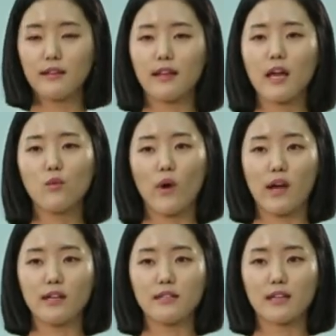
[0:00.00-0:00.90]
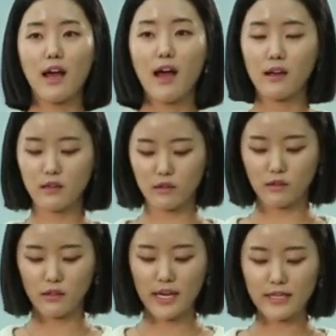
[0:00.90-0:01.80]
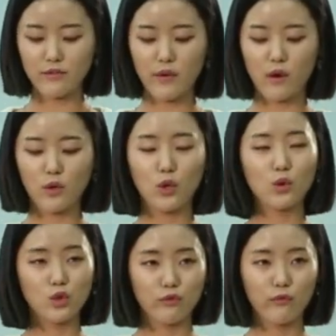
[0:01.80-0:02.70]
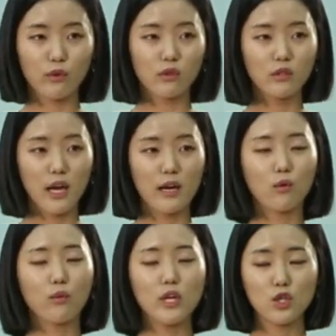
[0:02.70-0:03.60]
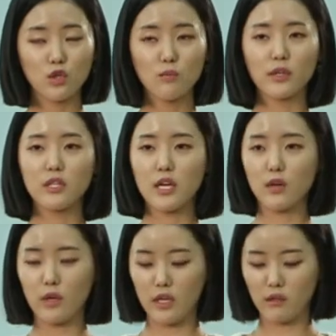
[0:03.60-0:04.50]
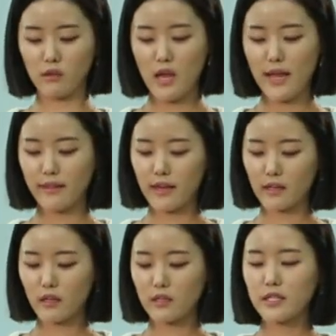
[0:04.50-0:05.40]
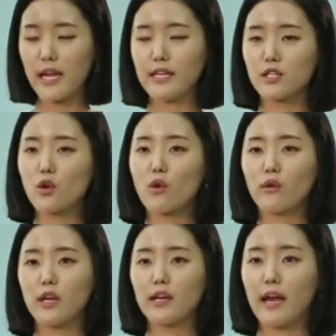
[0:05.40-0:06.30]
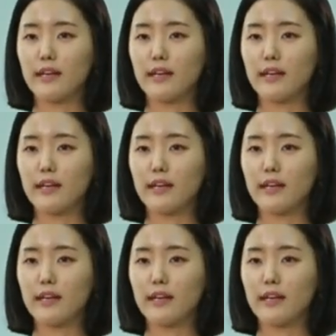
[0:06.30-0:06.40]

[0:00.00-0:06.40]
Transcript: Likewise, Hangul is very useful and original material that contains Korean